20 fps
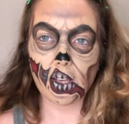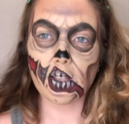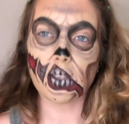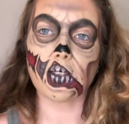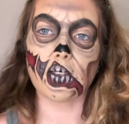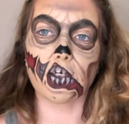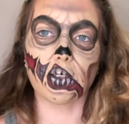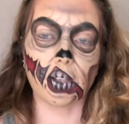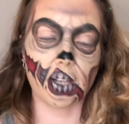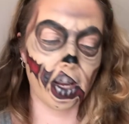
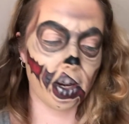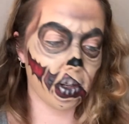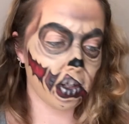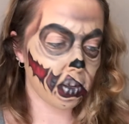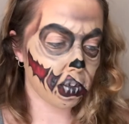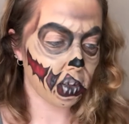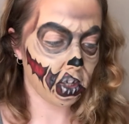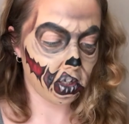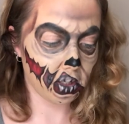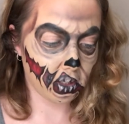So now
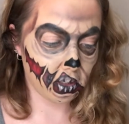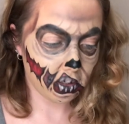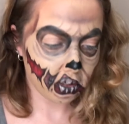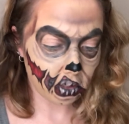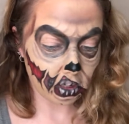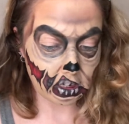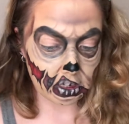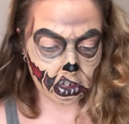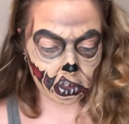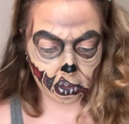I'm gonna
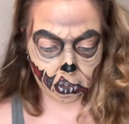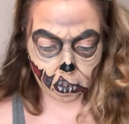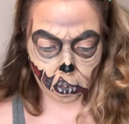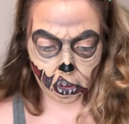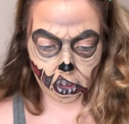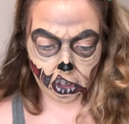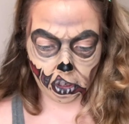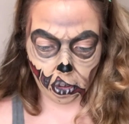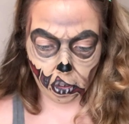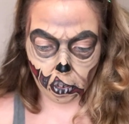again
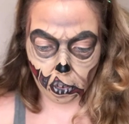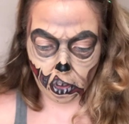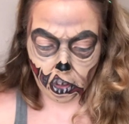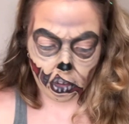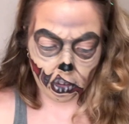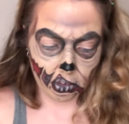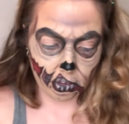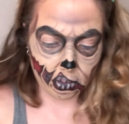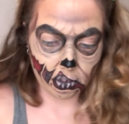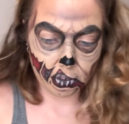bring out
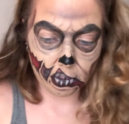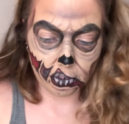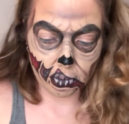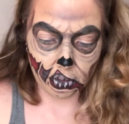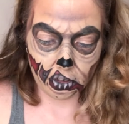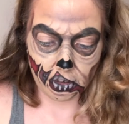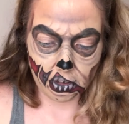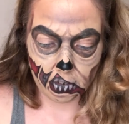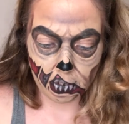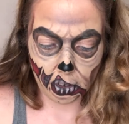my
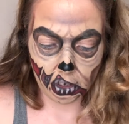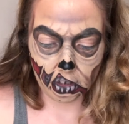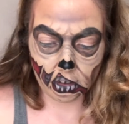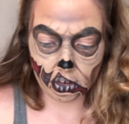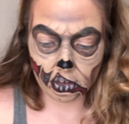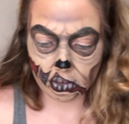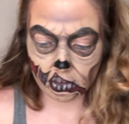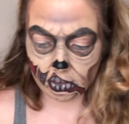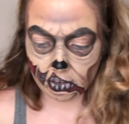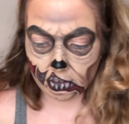face paint
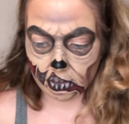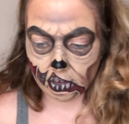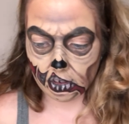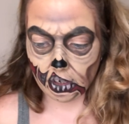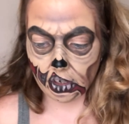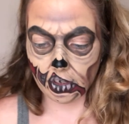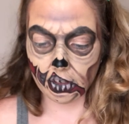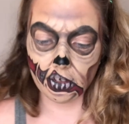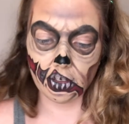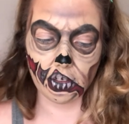
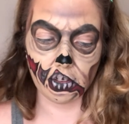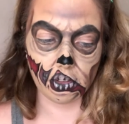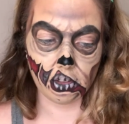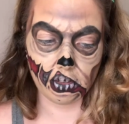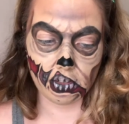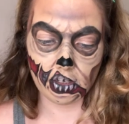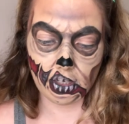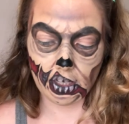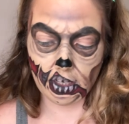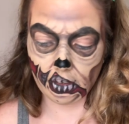and then
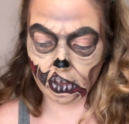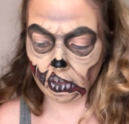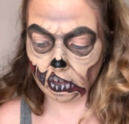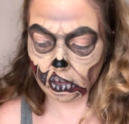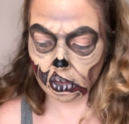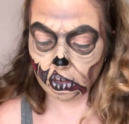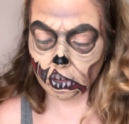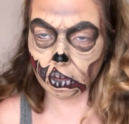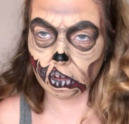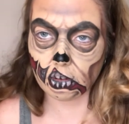just add in
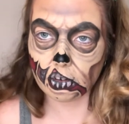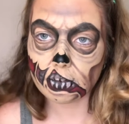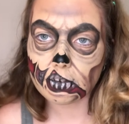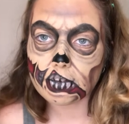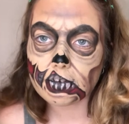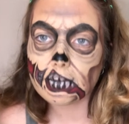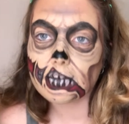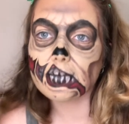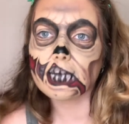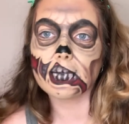little
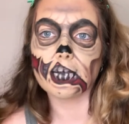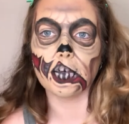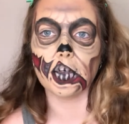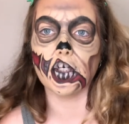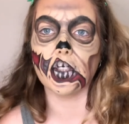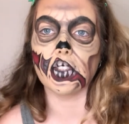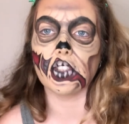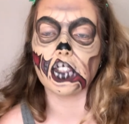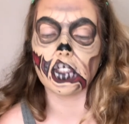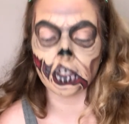
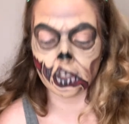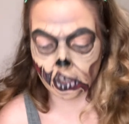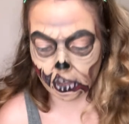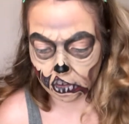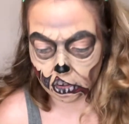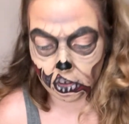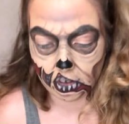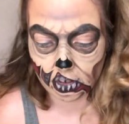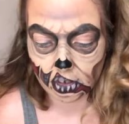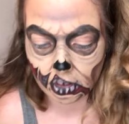finishing
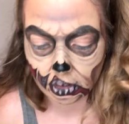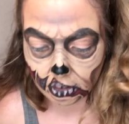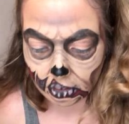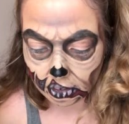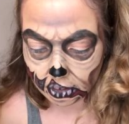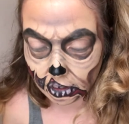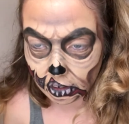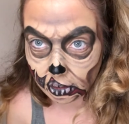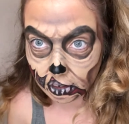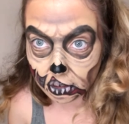touches here
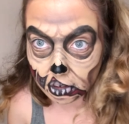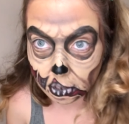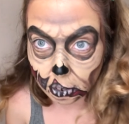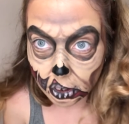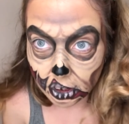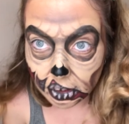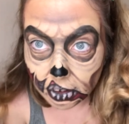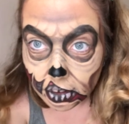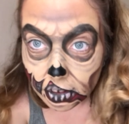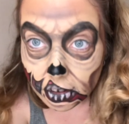and there to
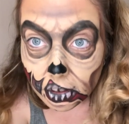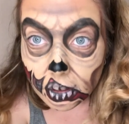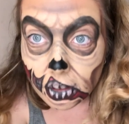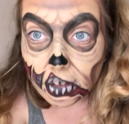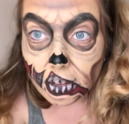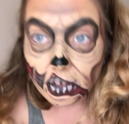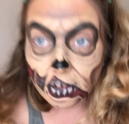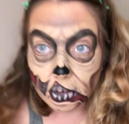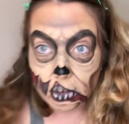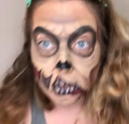make it look a
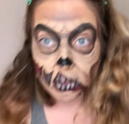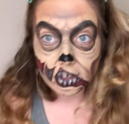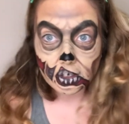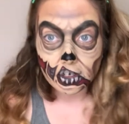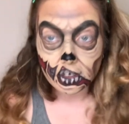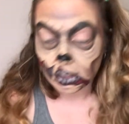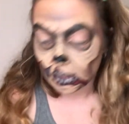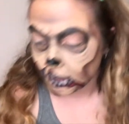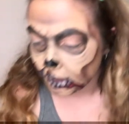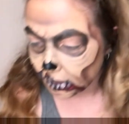little
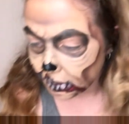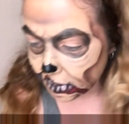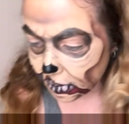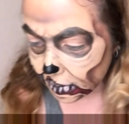cleaner.